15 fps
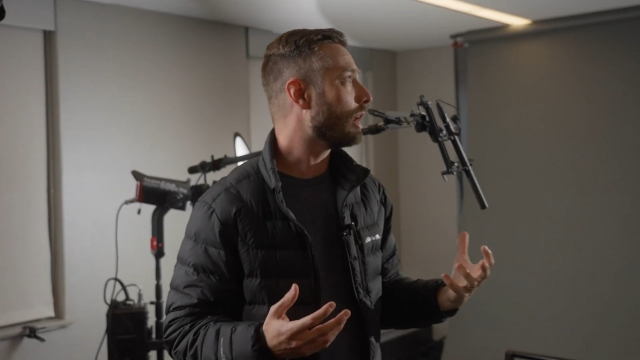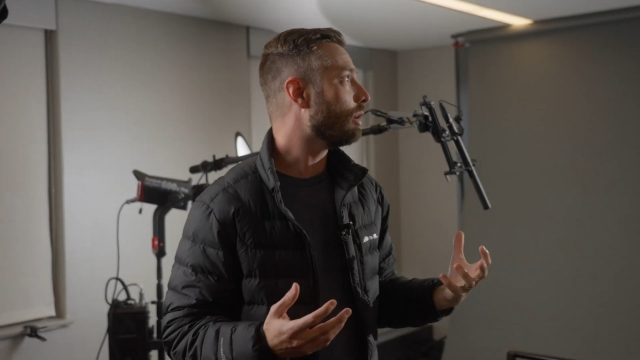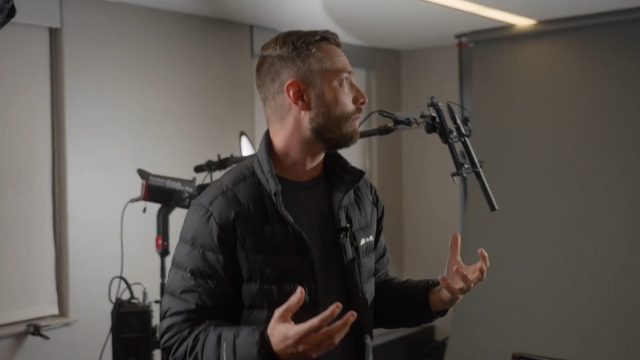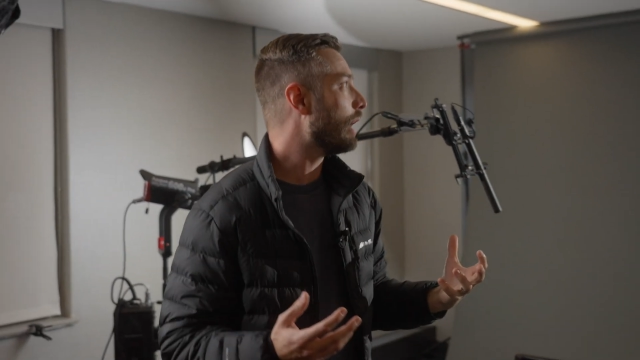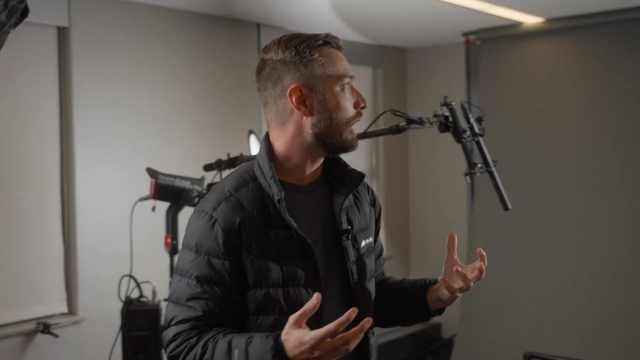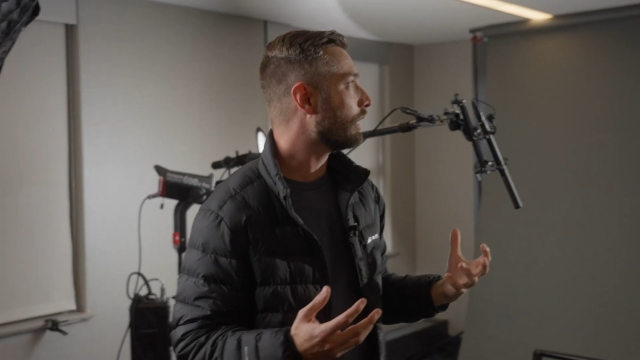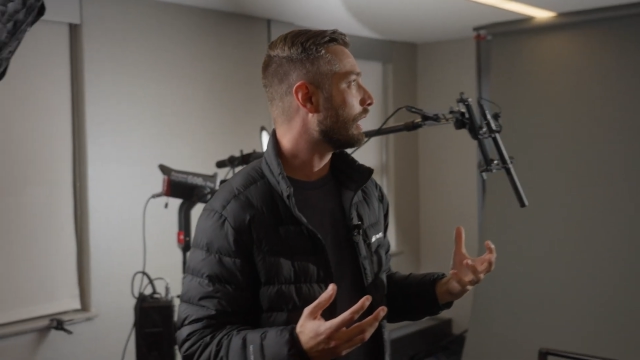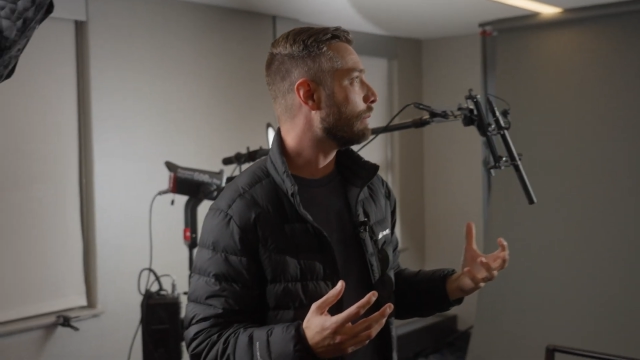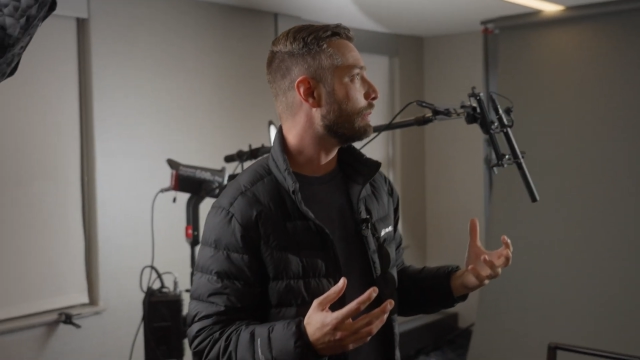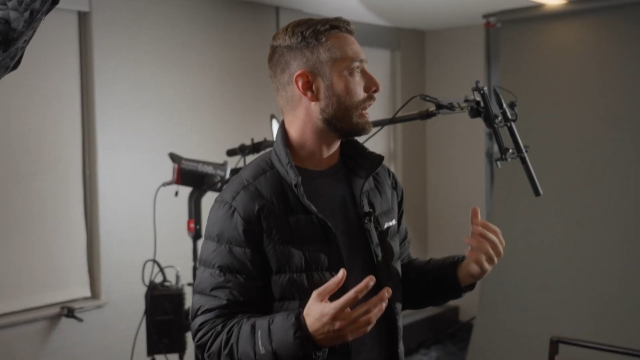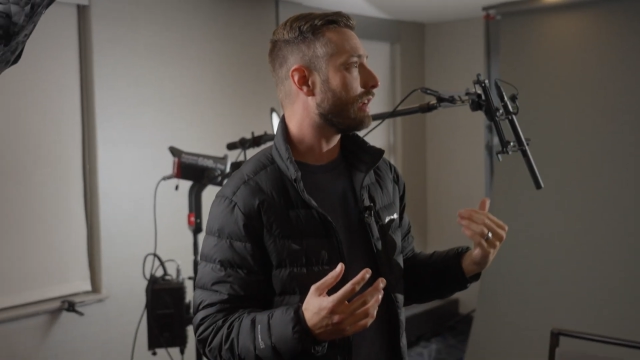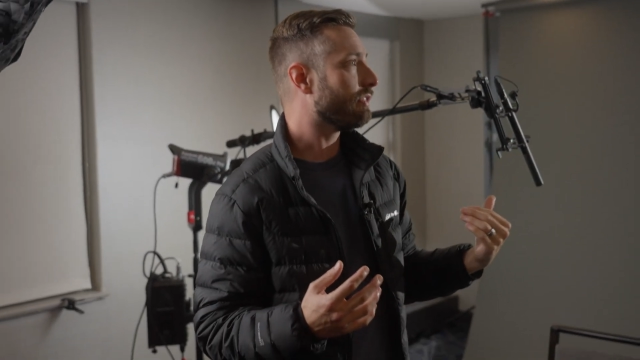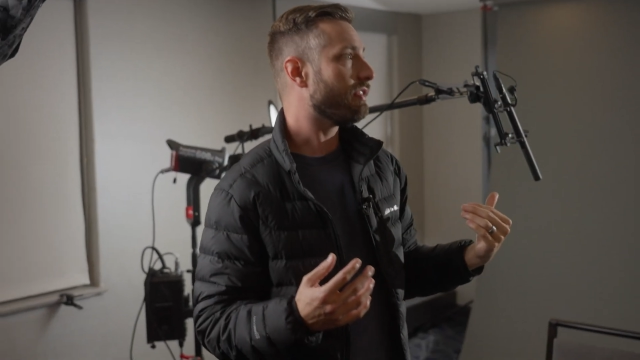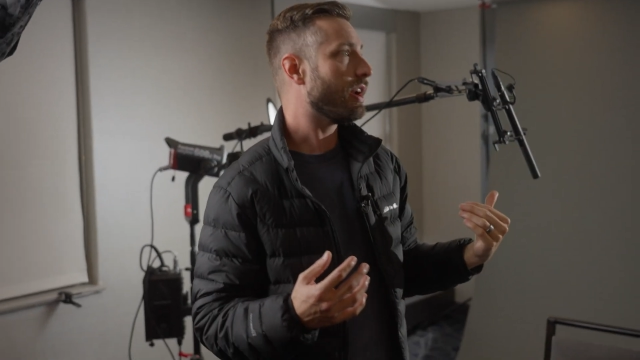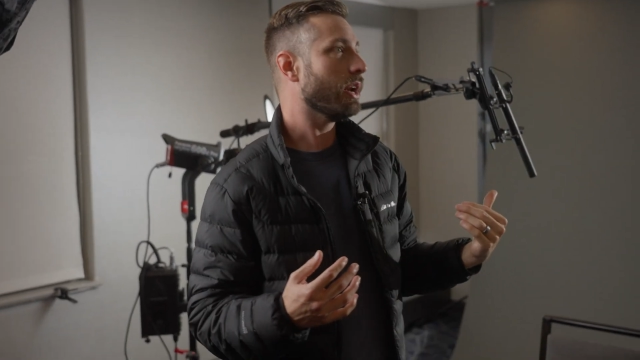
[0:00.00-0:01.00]
away, okay, we
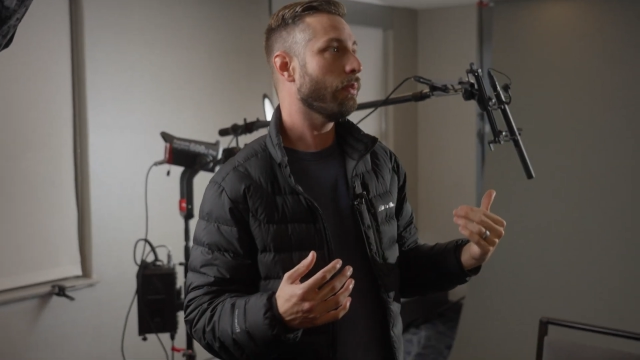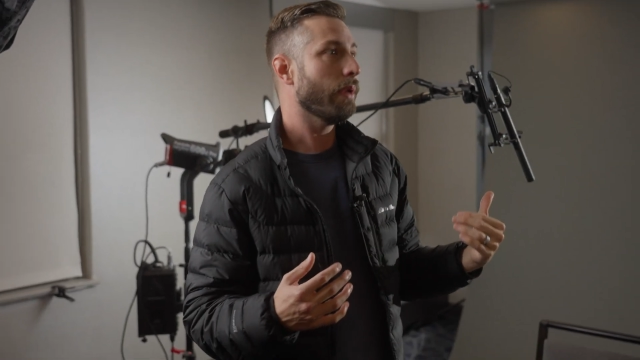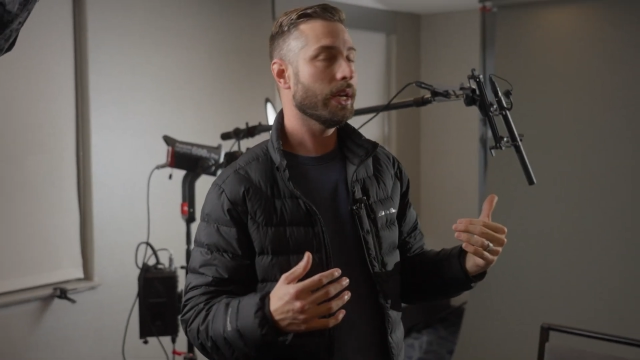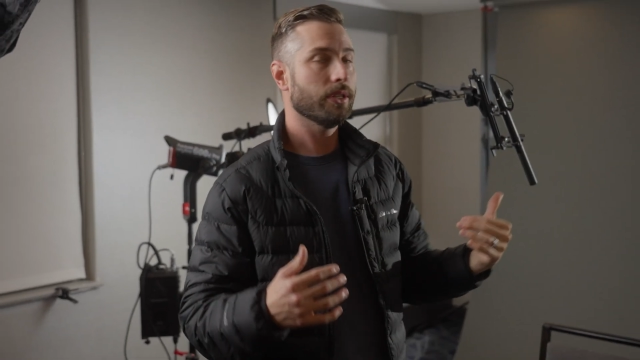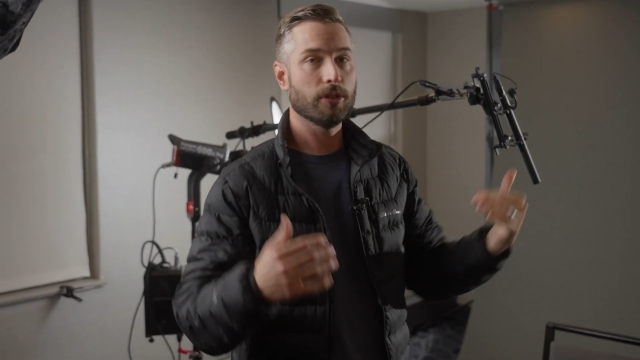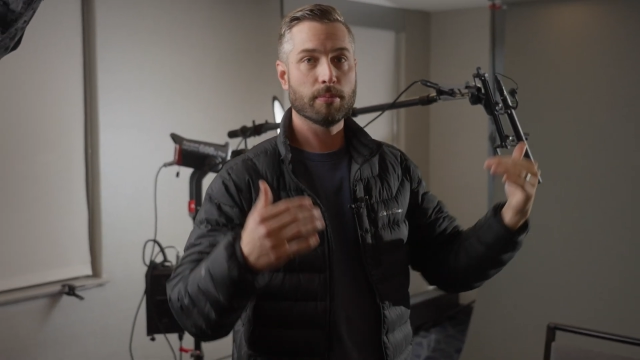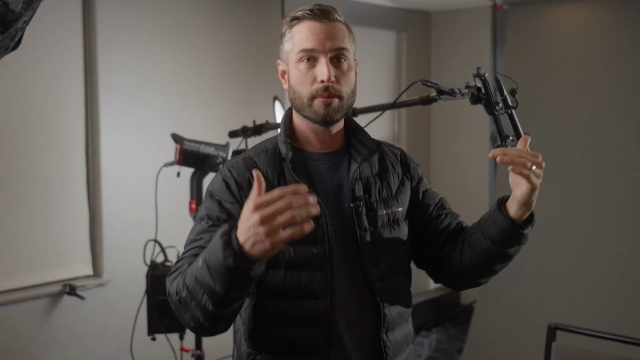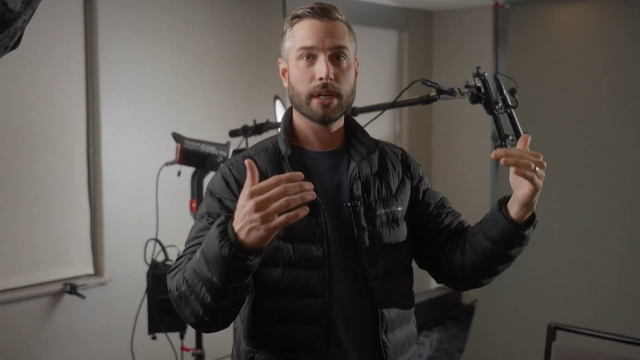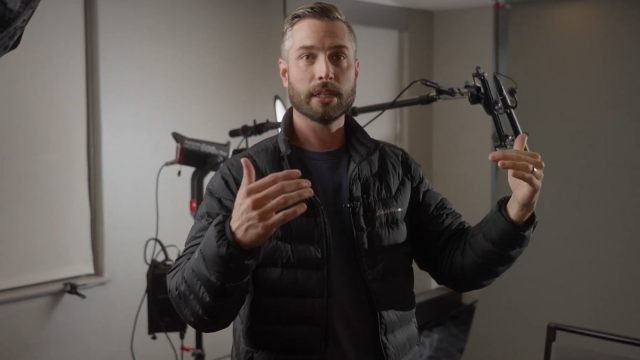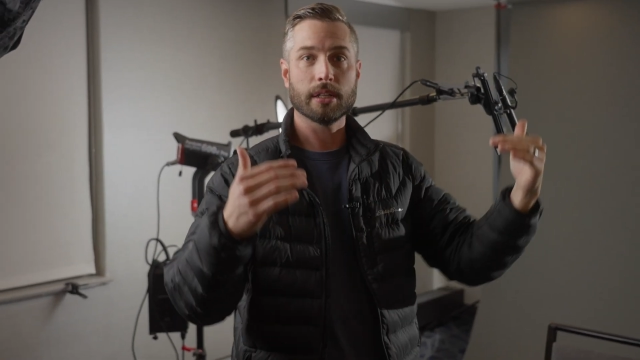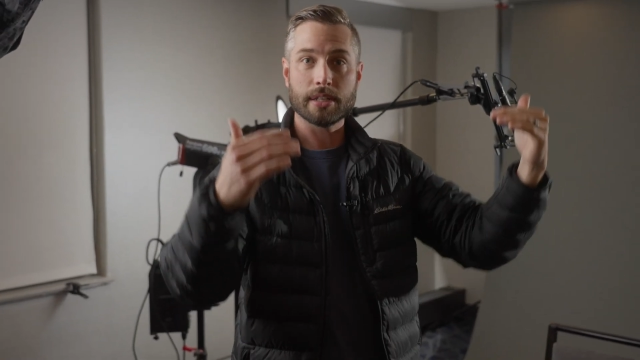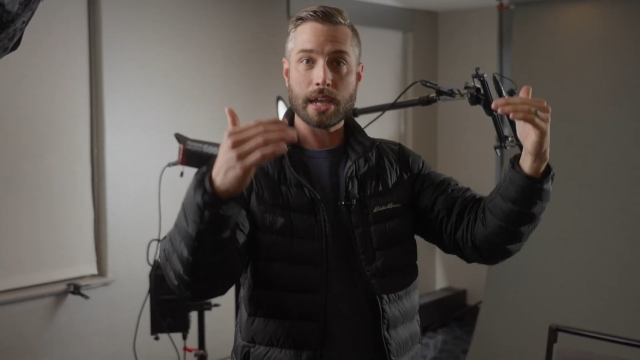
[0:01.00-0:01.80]
got to find a way to bring the